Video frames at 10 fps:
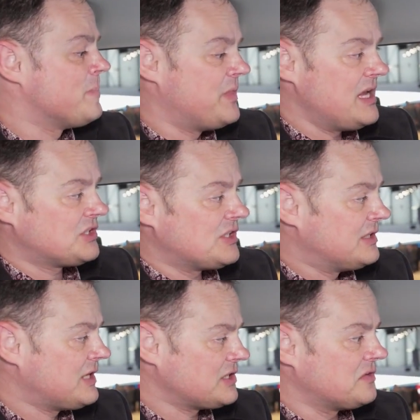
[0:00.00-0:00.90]
This
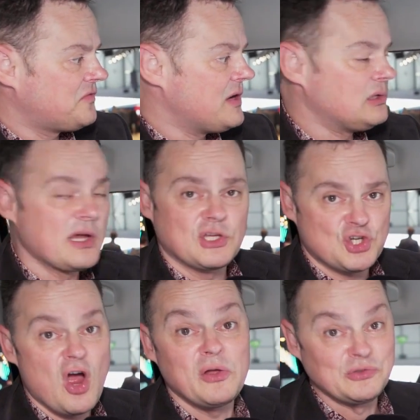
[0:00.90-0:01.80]
doesn't feel like a
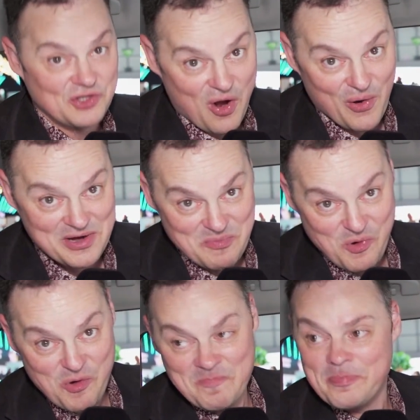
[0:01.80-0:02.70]
child's car
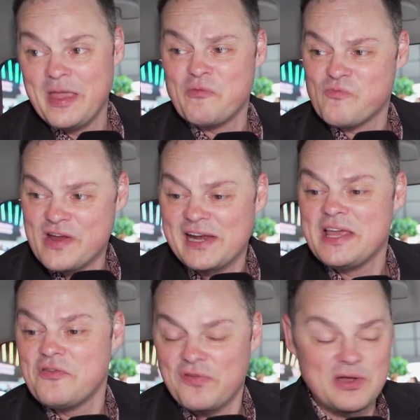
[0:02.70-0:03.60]
anymore. It
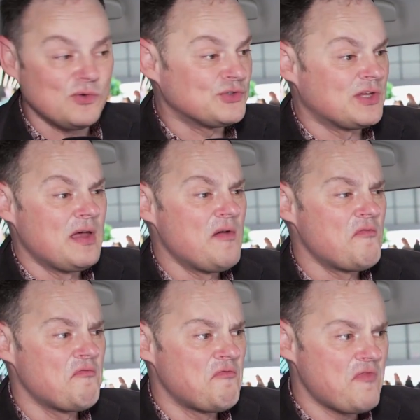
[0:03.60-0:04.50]
really feels
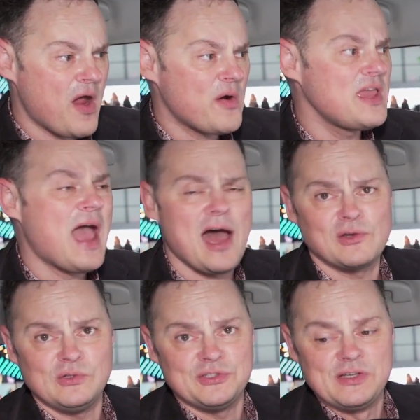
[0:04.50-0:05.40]
very
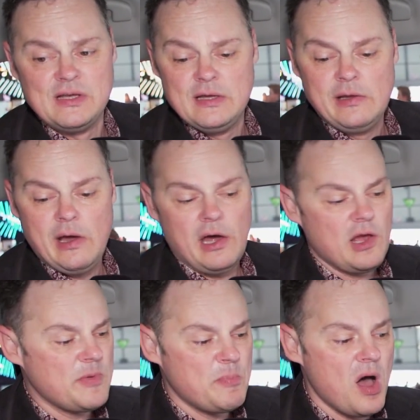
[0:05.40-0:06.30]
adult. And
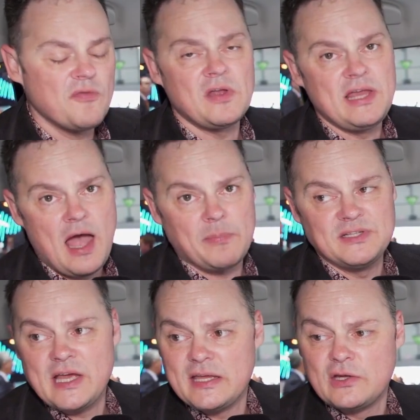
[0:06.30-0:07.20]
I'd be perfectly happy
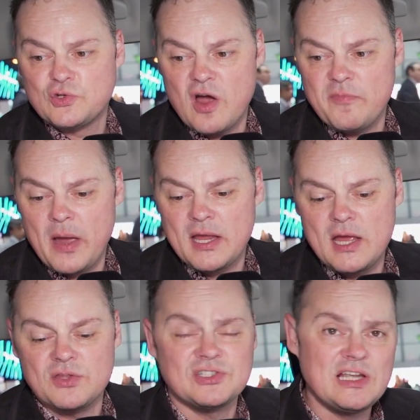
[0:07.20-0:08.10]
taking a drive back
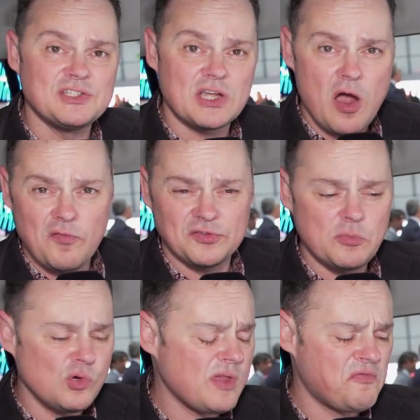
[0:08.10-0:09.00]
here. The seats are
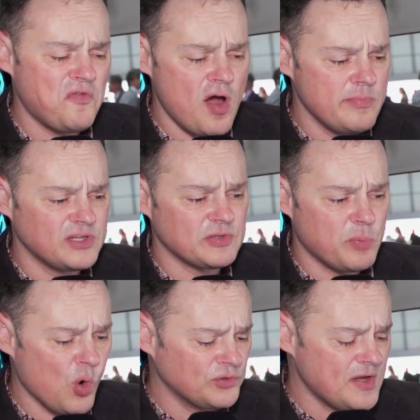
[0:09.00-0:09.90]
comfortable, they're firm, they're
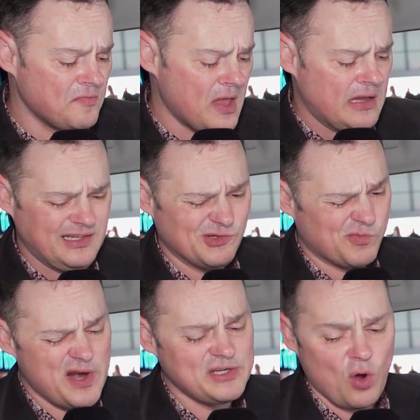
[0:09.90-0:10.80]
supportive. You're
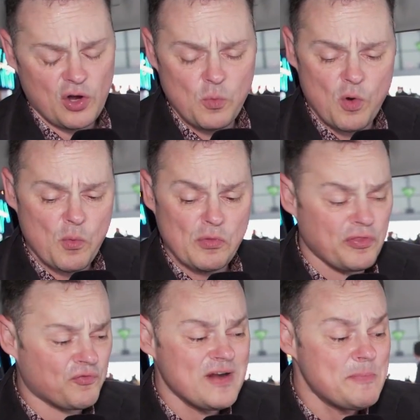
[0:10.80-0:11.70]
really not going to want
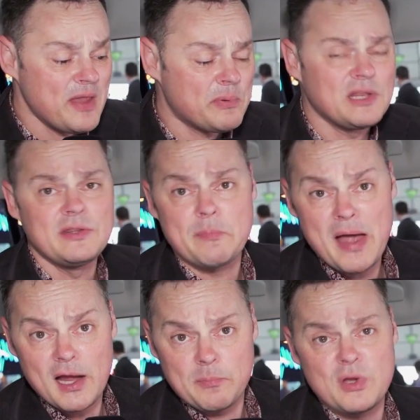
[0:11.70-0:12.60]
three people in the
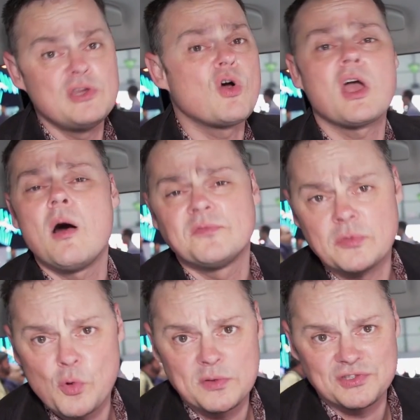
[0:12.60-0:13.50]
back, but you're
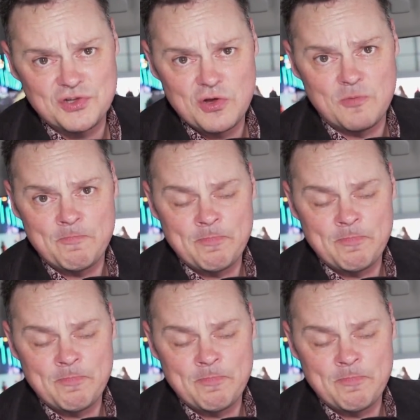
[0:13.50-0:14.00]
comfortable with two.